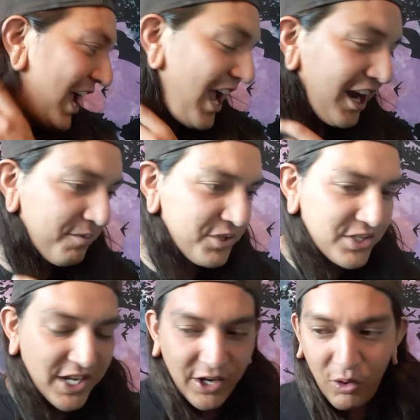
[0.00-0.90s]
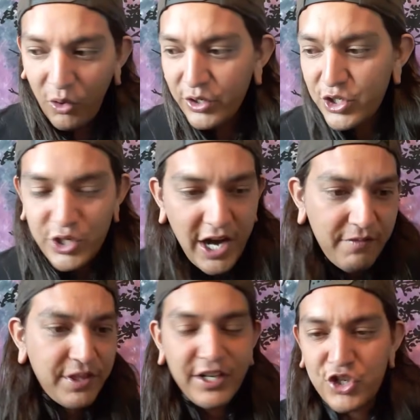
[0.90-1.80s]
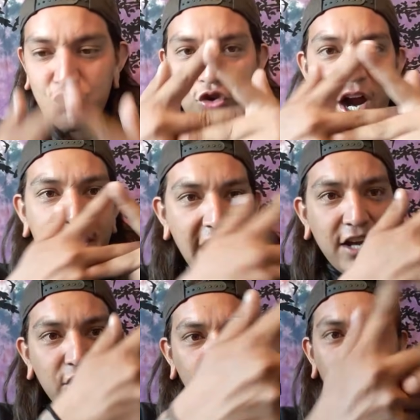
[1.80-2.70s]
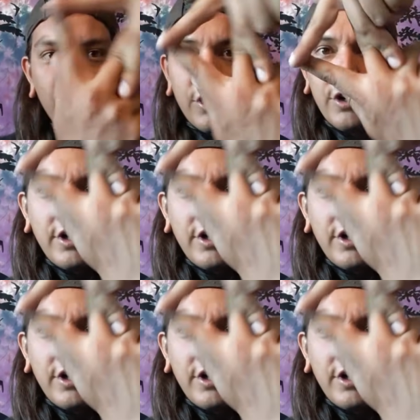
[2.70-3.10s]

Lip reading: And I'm just like, holy shit, everything's triangular.